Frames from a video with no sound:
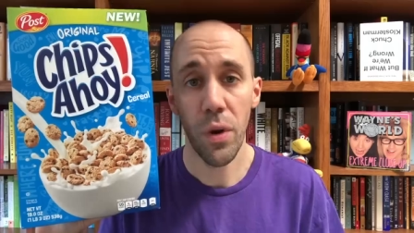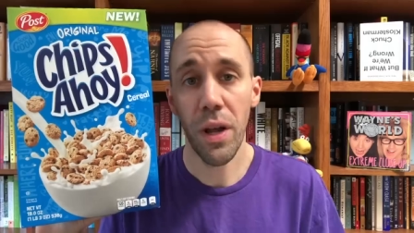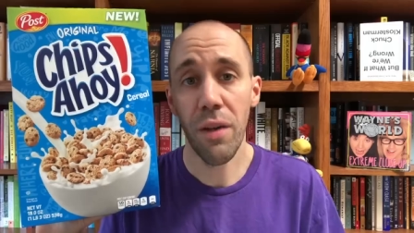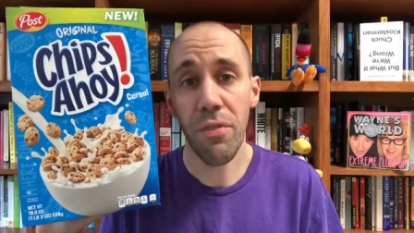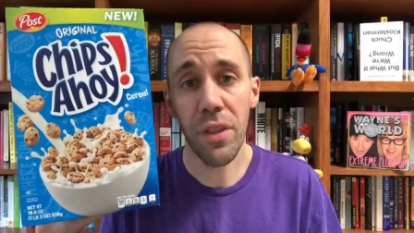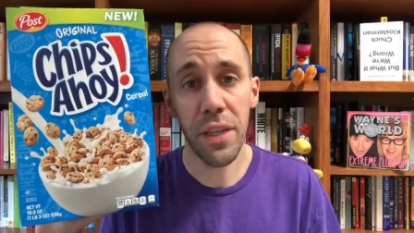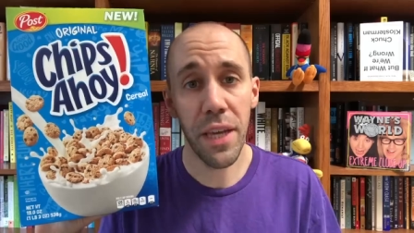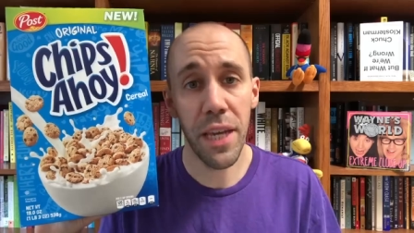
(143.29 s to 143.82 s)

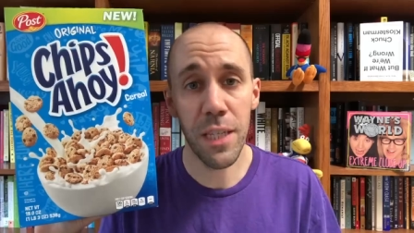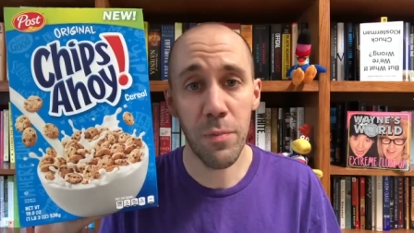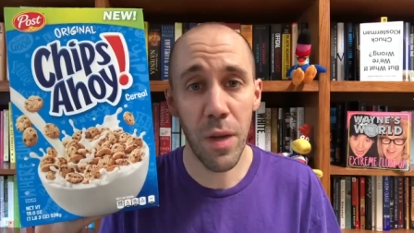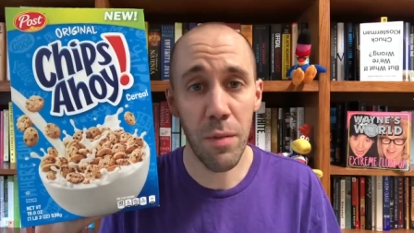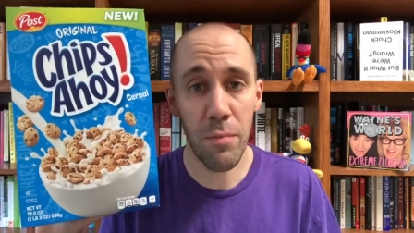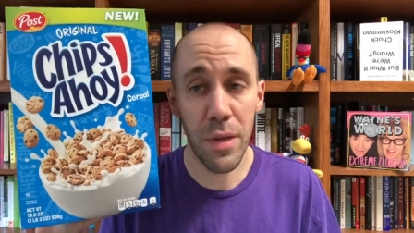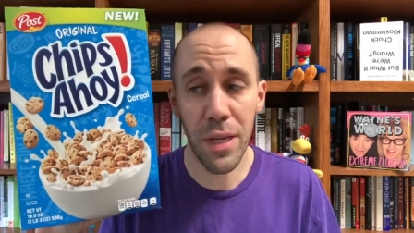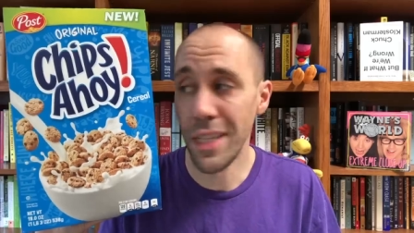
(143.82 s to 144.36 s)
Whatever the case
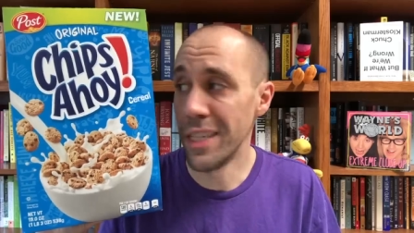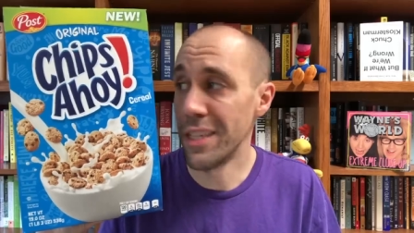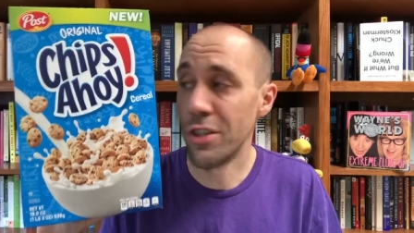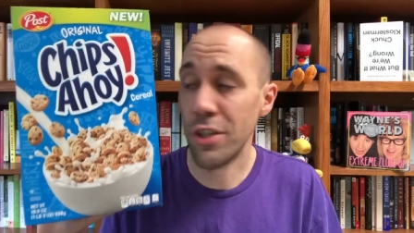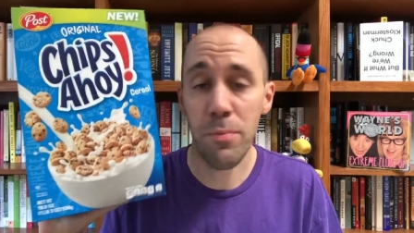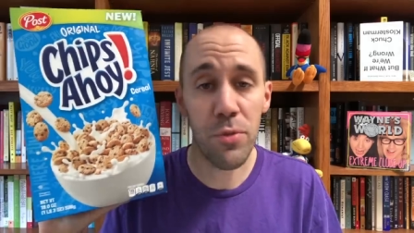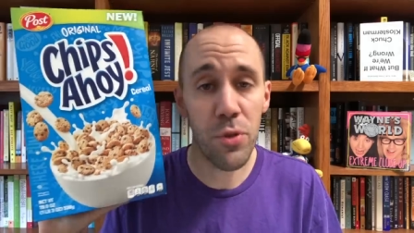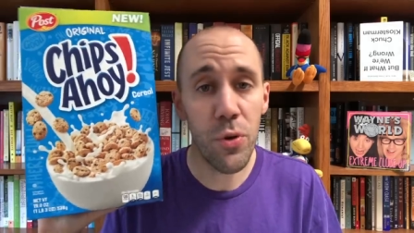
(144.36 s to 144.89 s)
may be, this
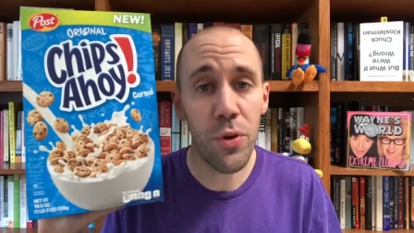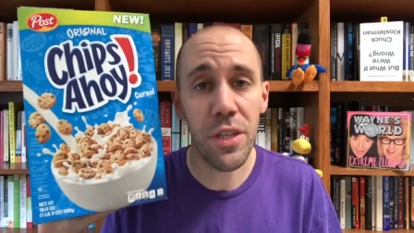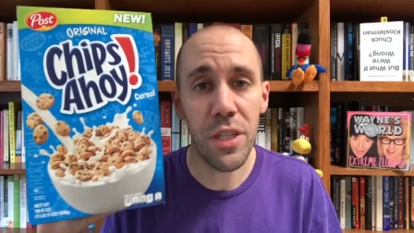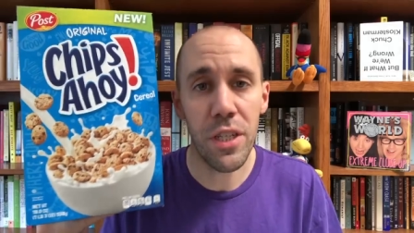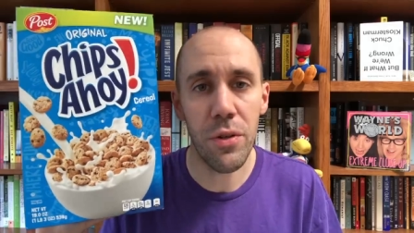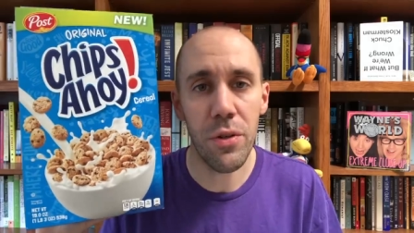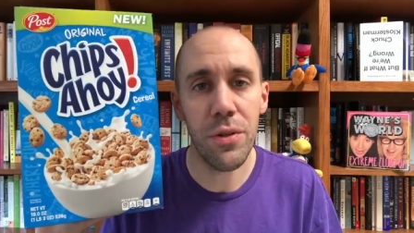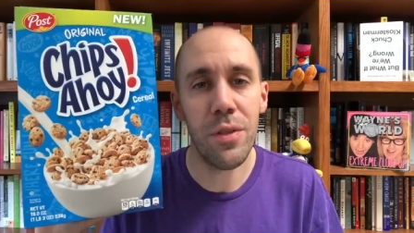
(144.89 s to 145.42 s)
Chips Ahoy
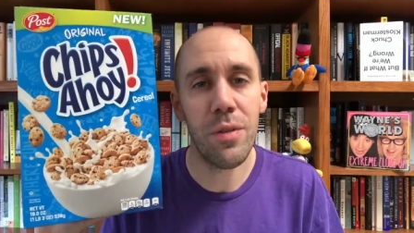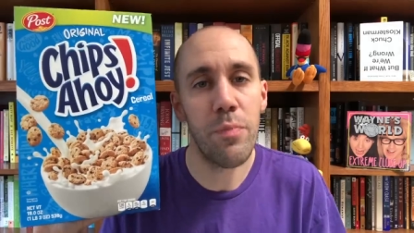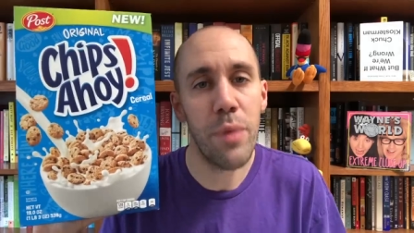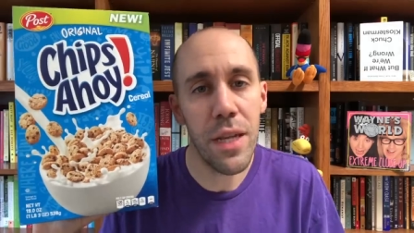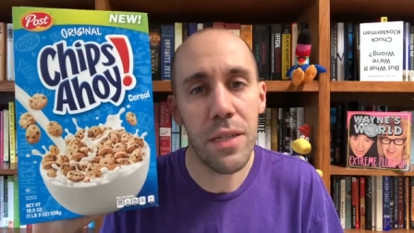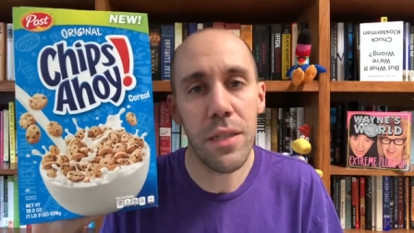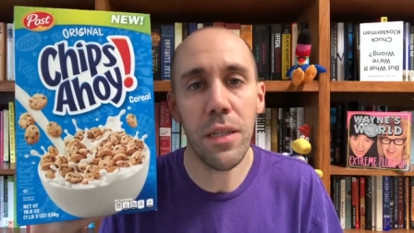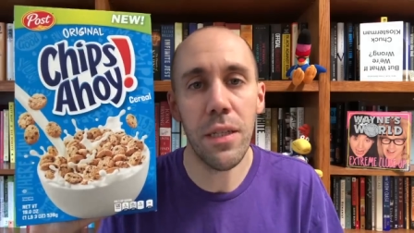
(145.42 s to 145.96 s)
cereal is
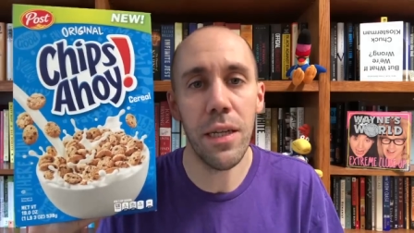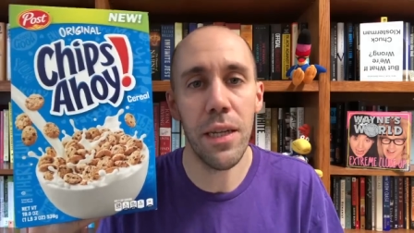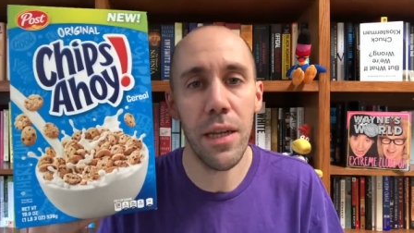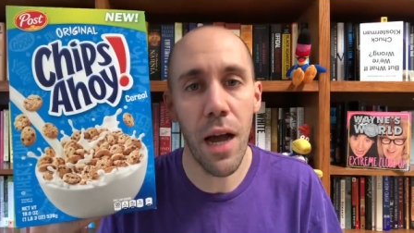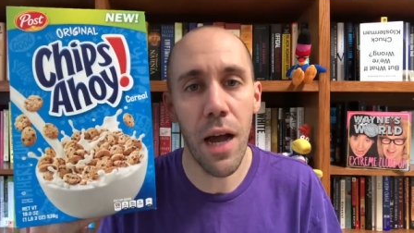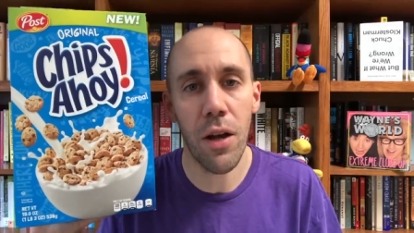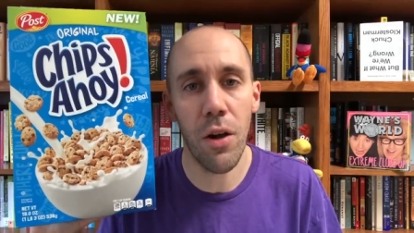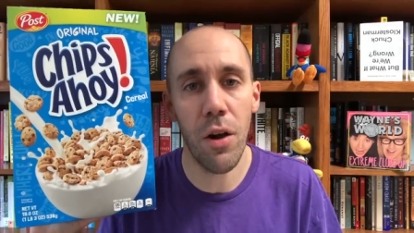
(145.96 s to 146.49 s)
basically a
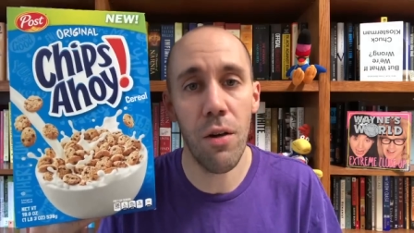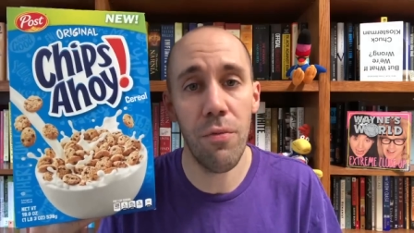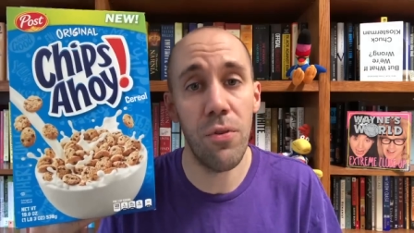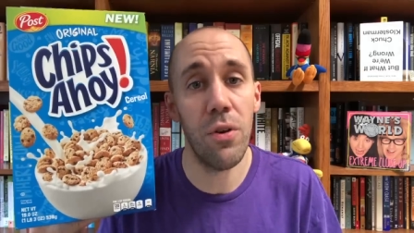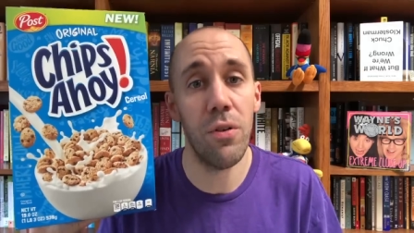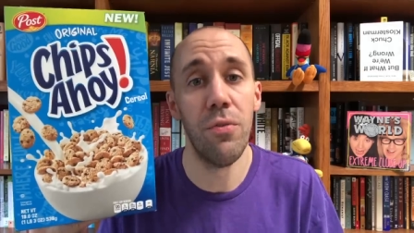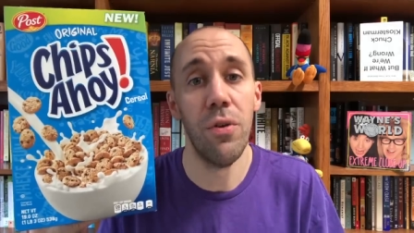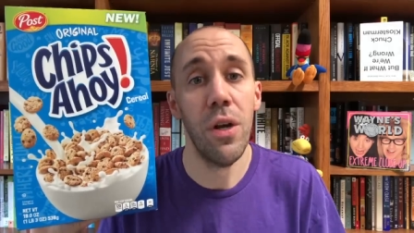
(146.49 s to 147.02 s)
knockoff
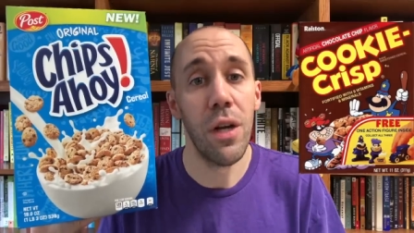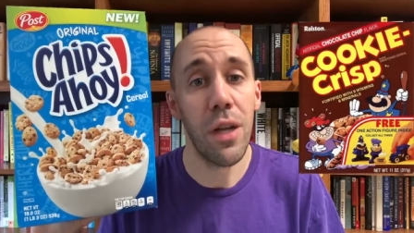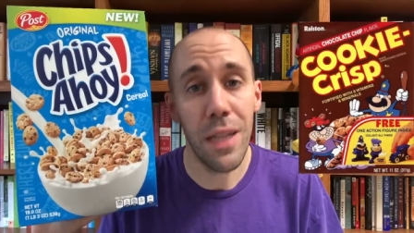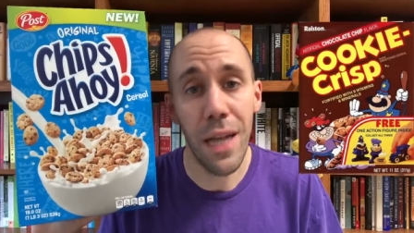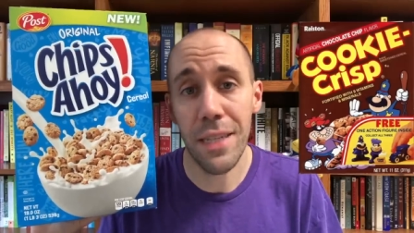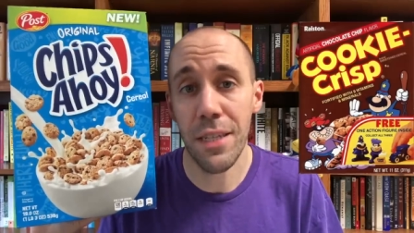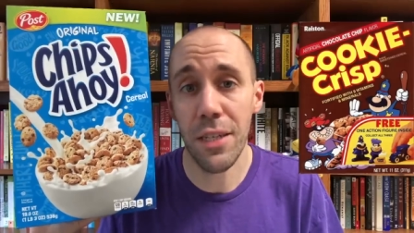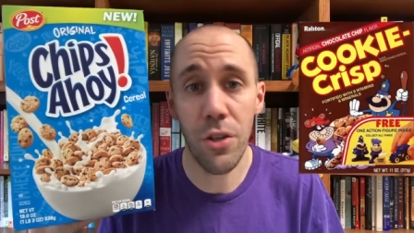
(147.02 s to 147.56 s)
of
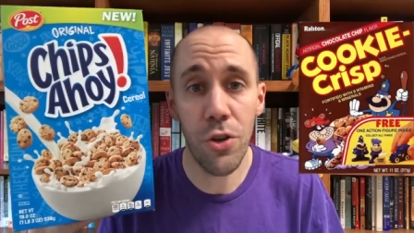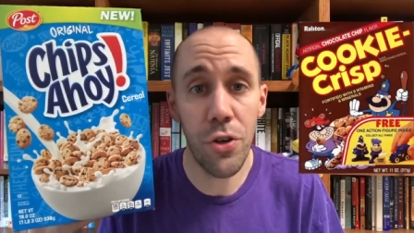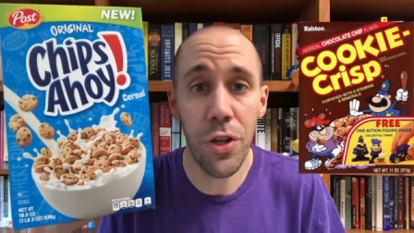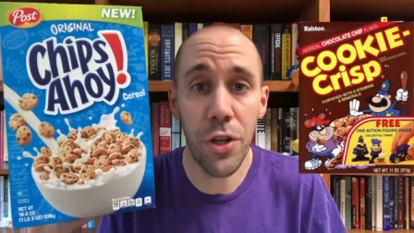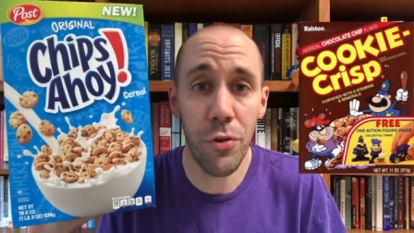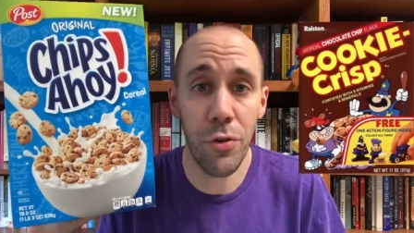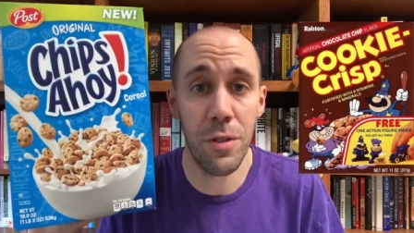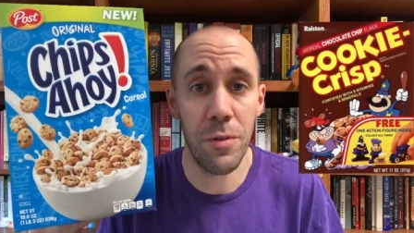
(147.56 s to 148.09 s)
classic
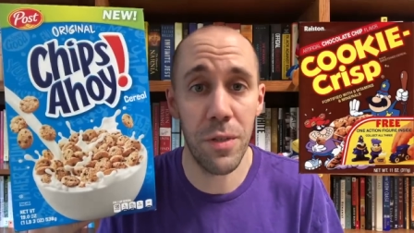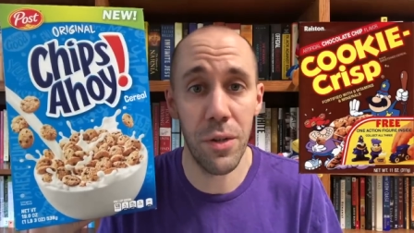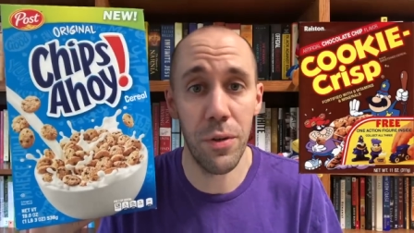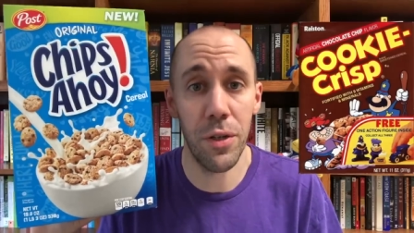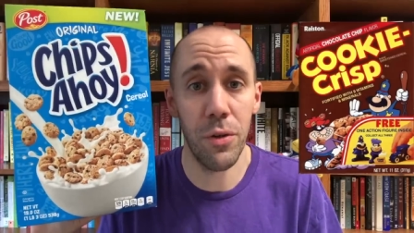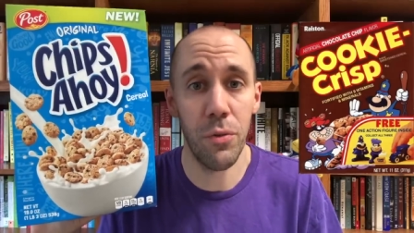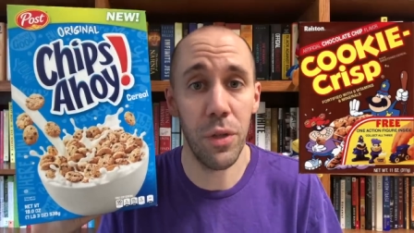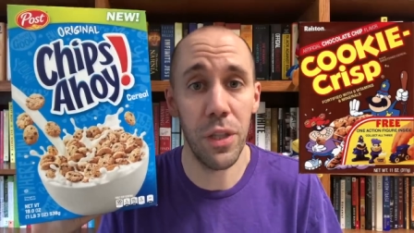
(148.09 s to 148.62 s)
Cookie Crisp
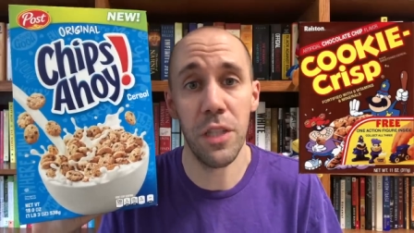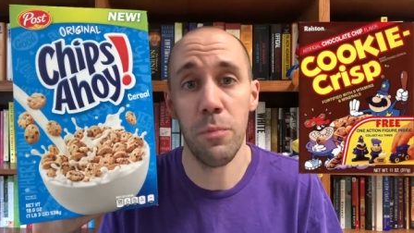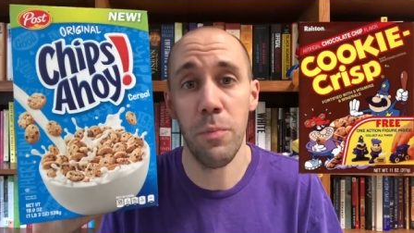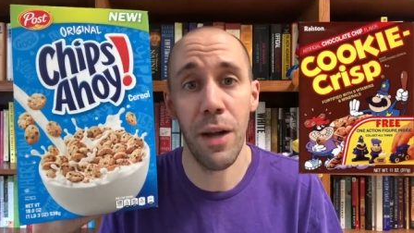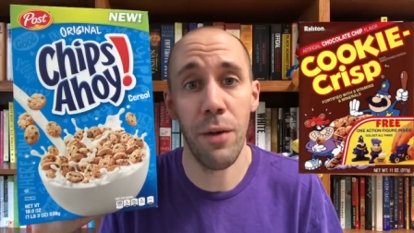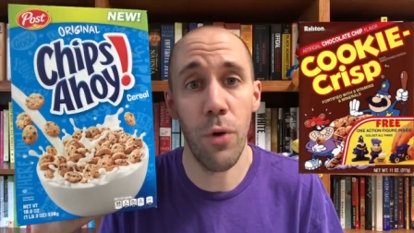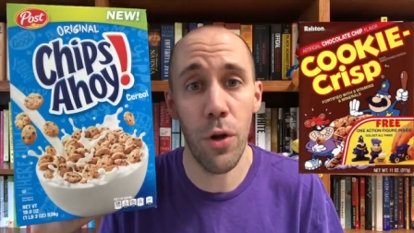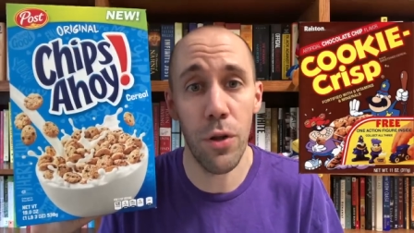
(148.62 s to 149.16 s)
cereal released
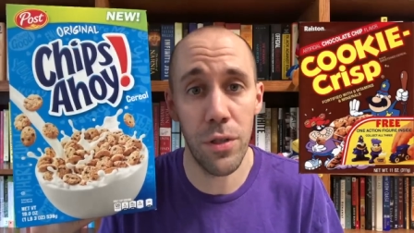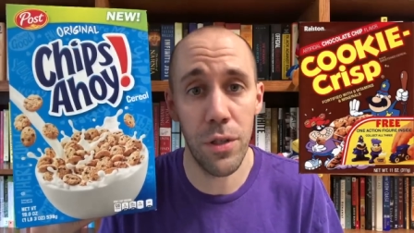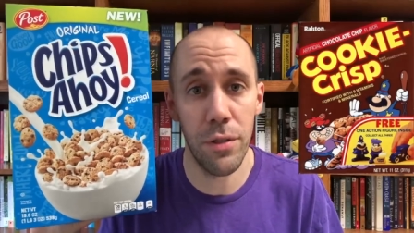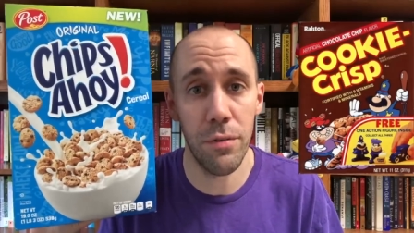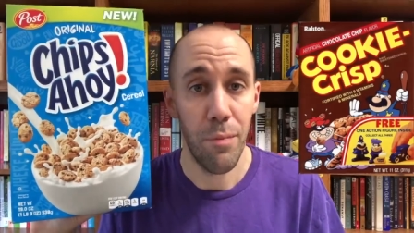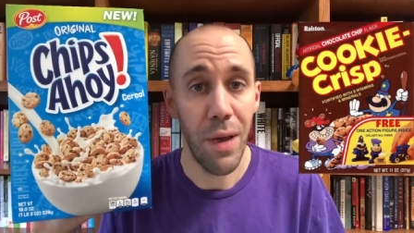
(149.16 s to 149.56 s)
by Ralston.